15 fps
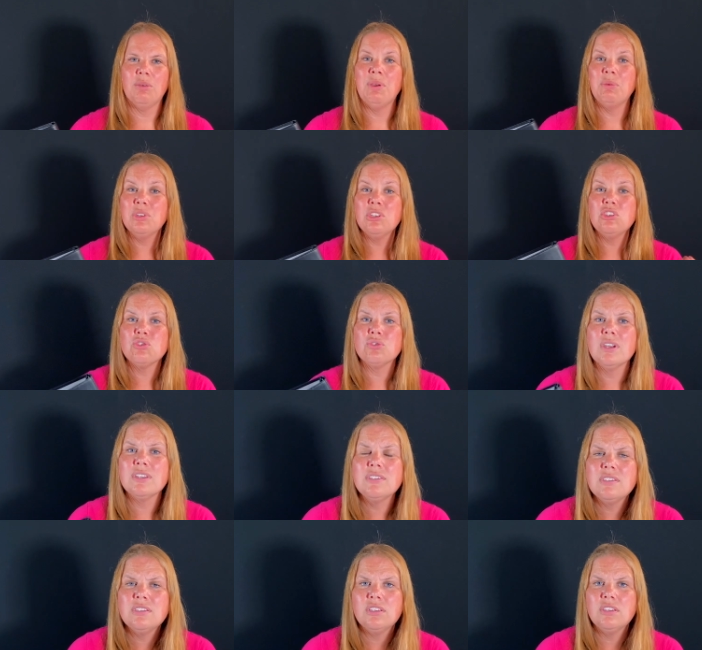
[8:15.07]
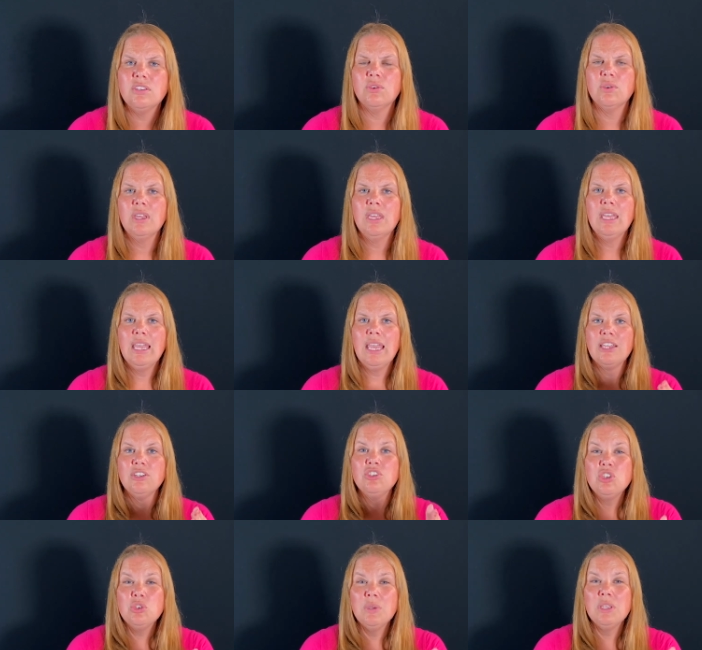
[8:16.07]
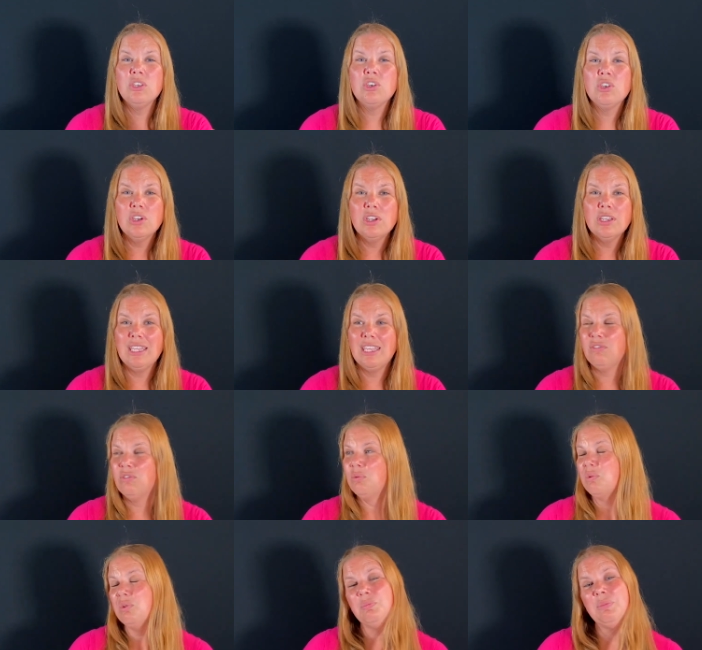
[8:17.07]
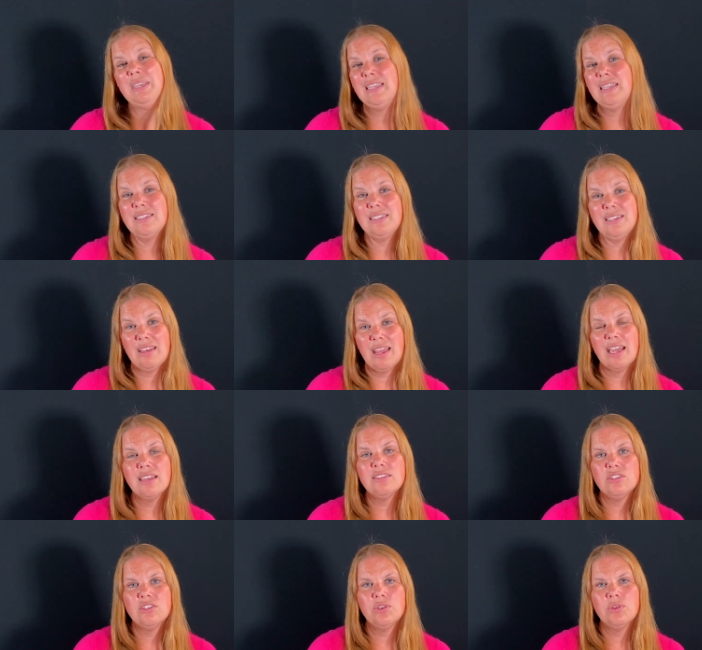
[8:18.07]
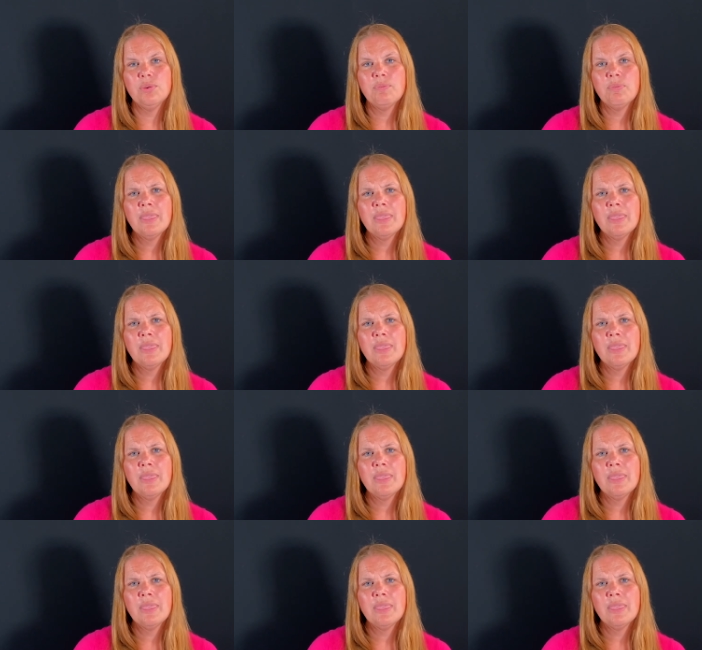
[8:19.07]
Am I really trusting you and doing good even when it would be easy not to?